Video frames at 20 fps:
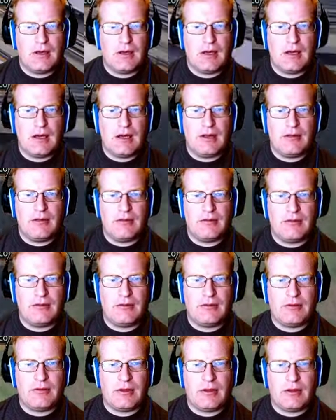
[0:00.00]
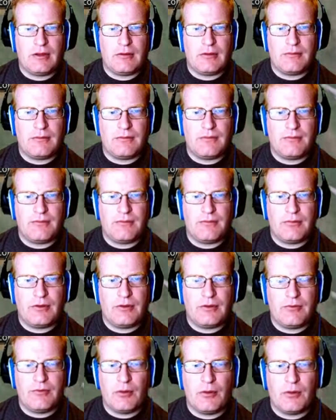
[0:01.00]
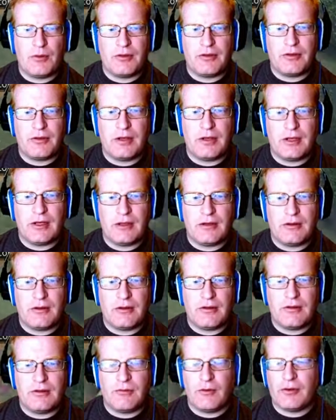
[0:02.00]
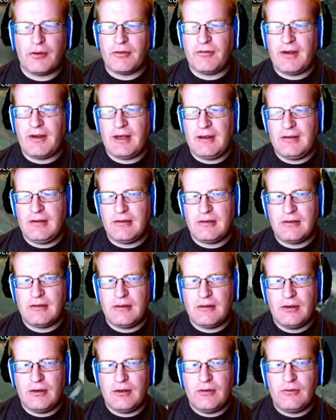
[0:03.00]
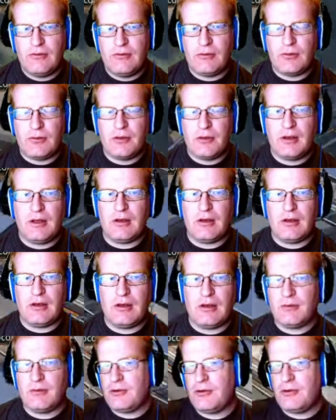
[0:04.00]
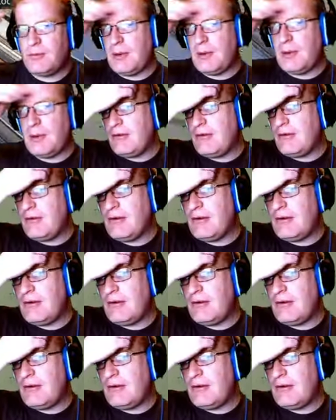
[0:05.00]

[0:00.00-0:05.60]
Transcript: on uh, the fourth uh, the fourth phase for the uh, space elevator,